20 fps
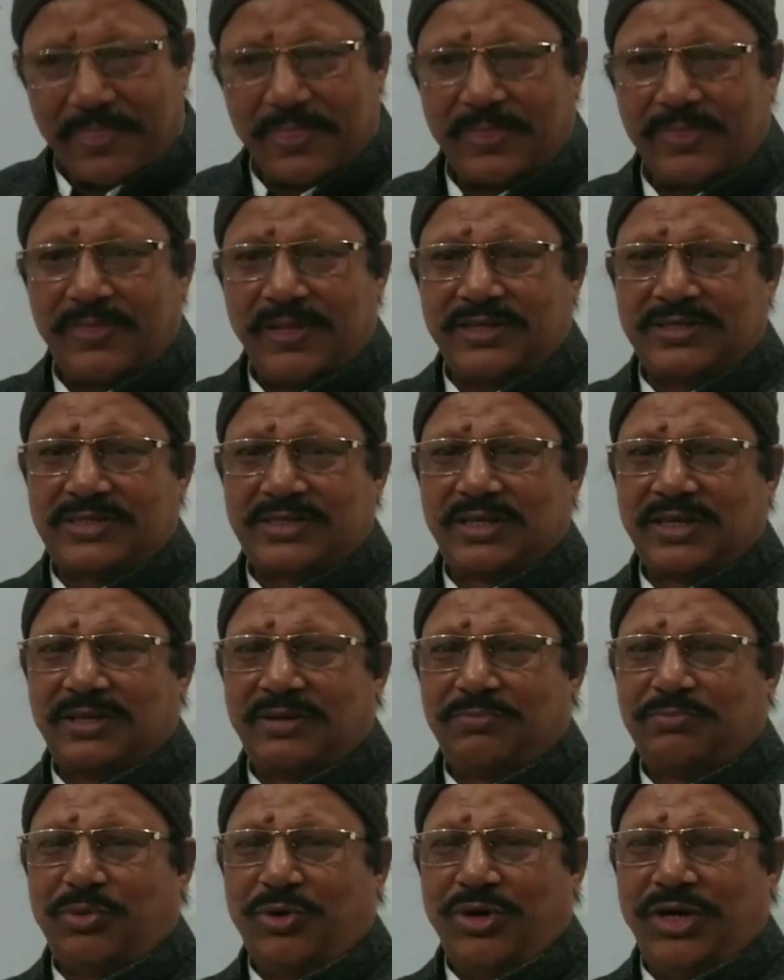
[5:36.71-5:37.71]
this
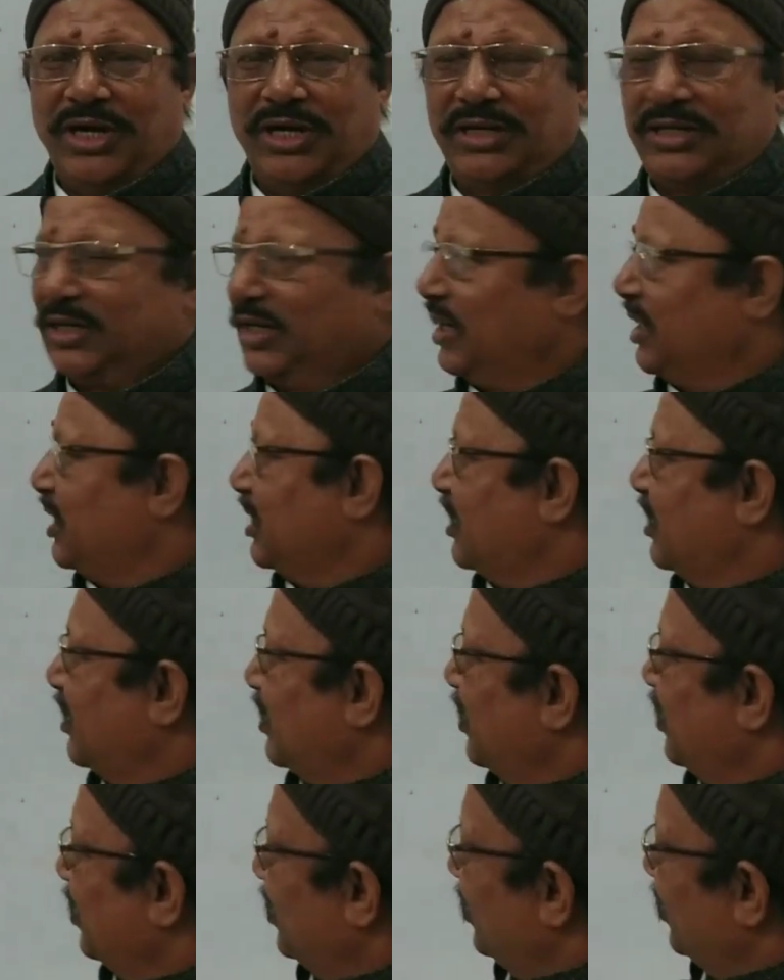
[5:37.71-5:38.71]
poet,
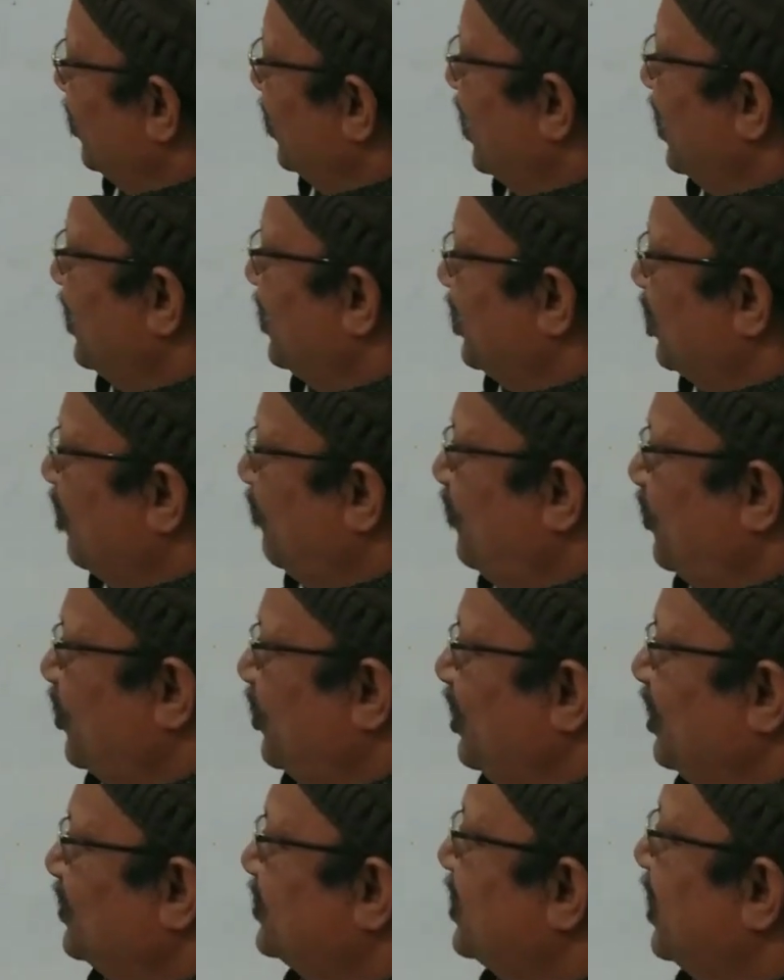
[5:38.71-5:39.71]
great
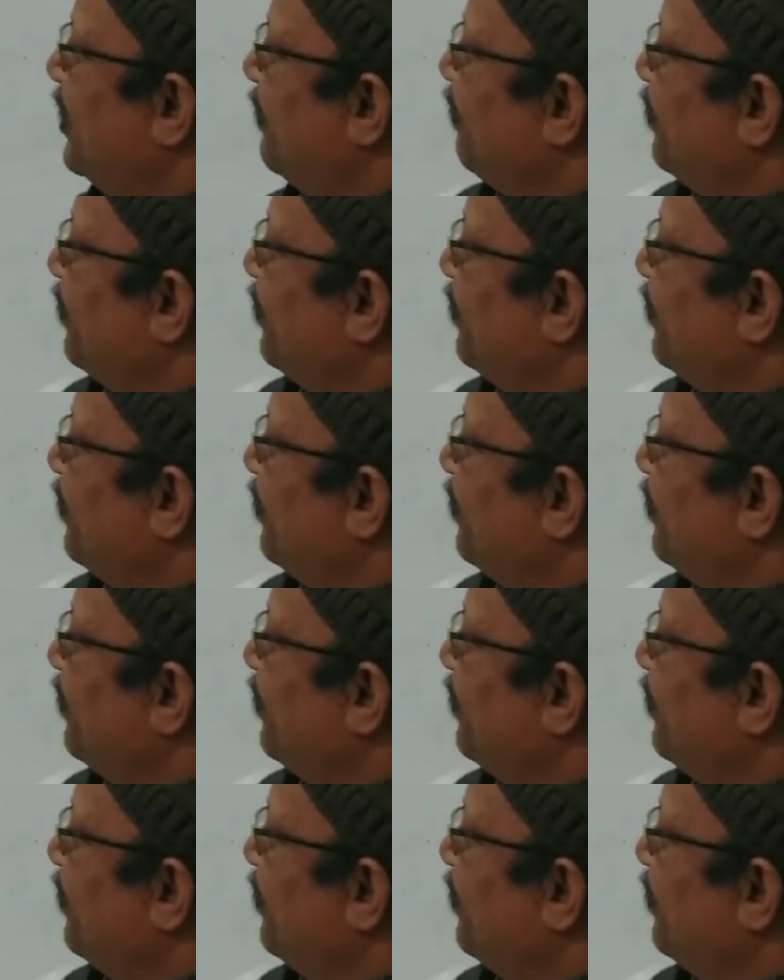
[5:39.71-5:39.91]
daffodils.